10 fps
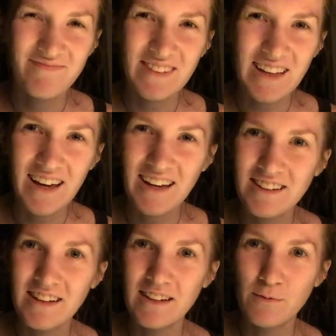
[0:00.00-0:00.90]
yeah,
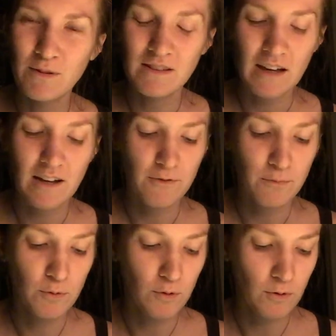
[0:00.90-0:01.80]
it, it was kind of
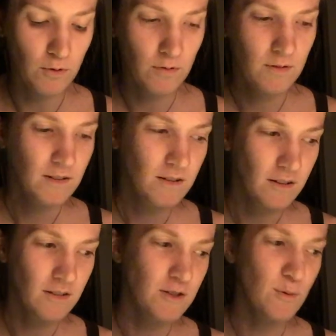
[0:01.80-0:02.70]
brutal
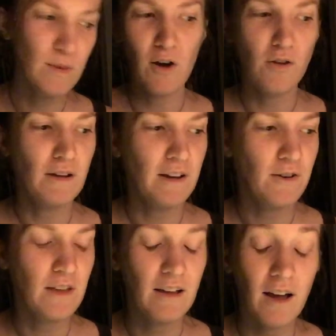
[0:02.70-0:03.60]
doing the all-nighter
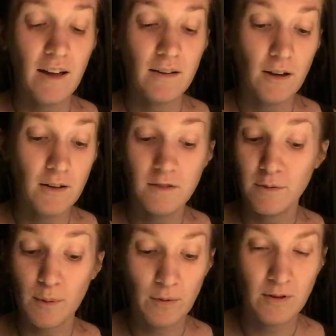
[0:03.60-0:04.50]
thing. I, I used to
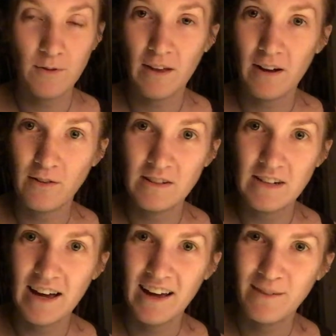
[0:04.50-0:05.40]
be able to do that all the
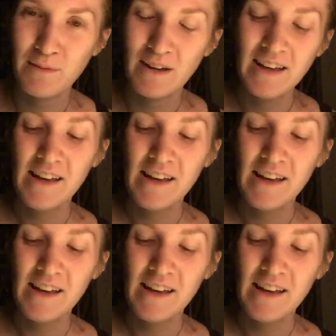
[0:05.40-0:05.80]
time.